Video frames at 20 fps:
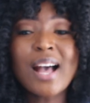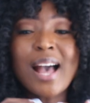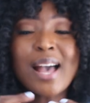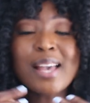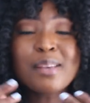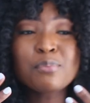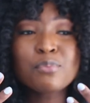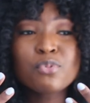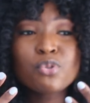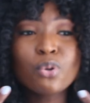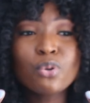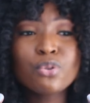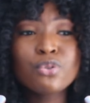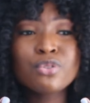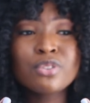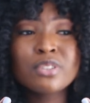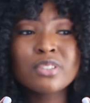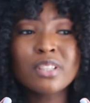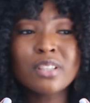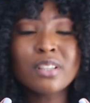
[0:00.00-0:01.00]
I'm so
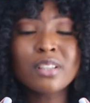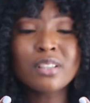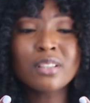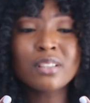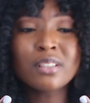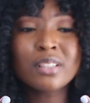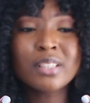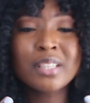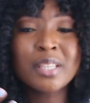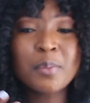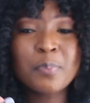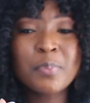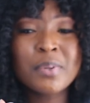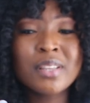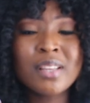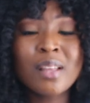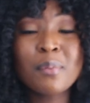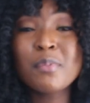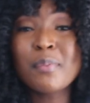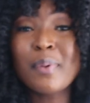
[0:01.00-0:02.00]
used to
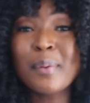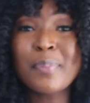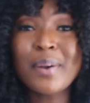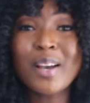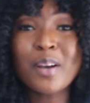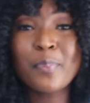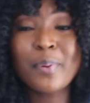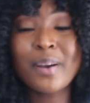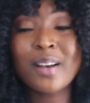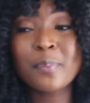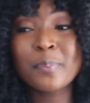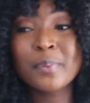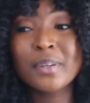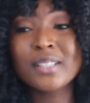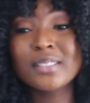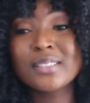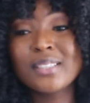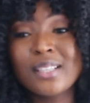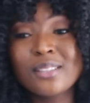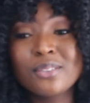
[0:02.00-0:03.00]
keeping them in my backpack
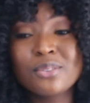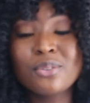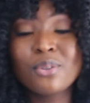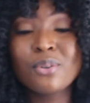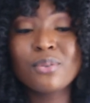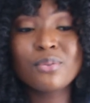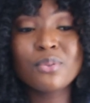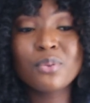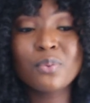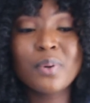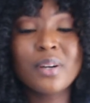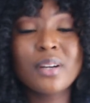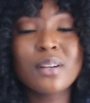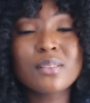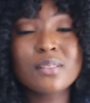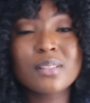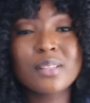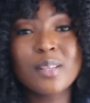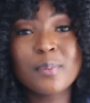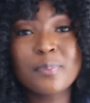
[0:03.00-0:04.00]
because I don't know where
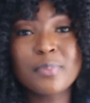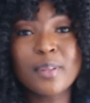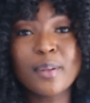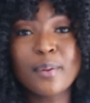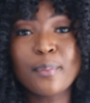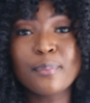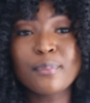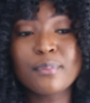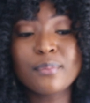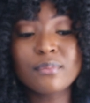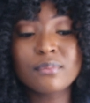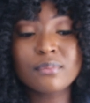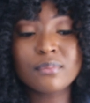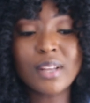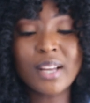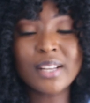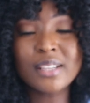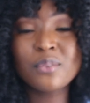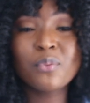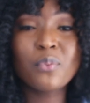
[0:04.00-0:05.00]
else to keep them.
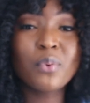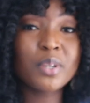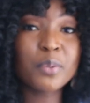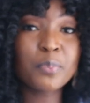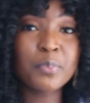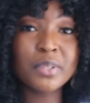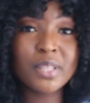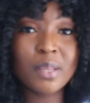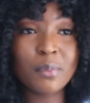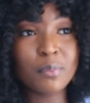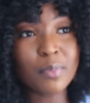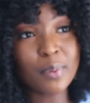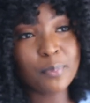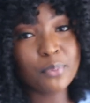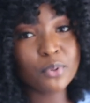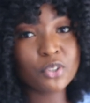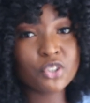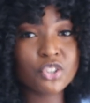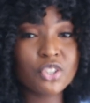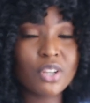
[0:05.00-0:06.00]
I didn't want to put them in my
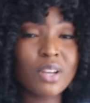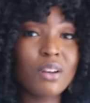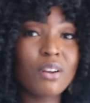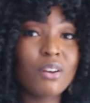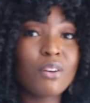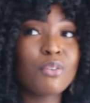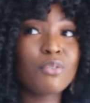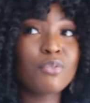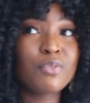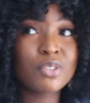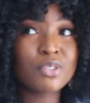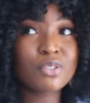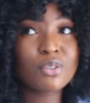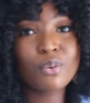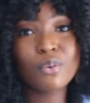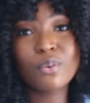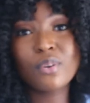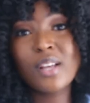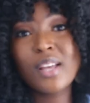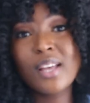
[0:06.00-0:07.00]
bookshelf, and
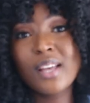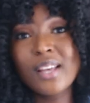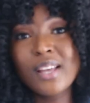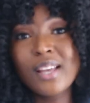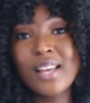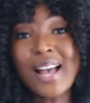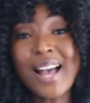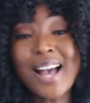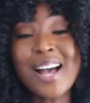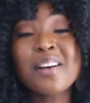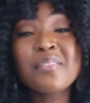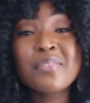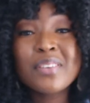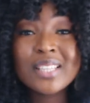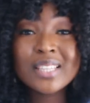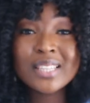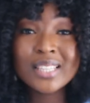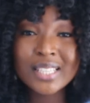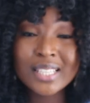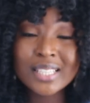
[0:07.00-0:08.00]
so
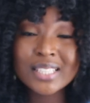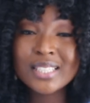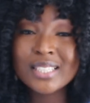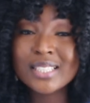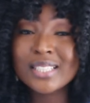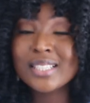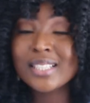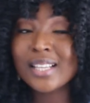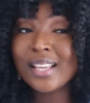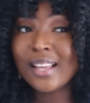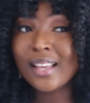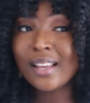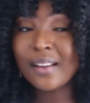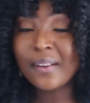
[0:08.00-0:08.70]
having this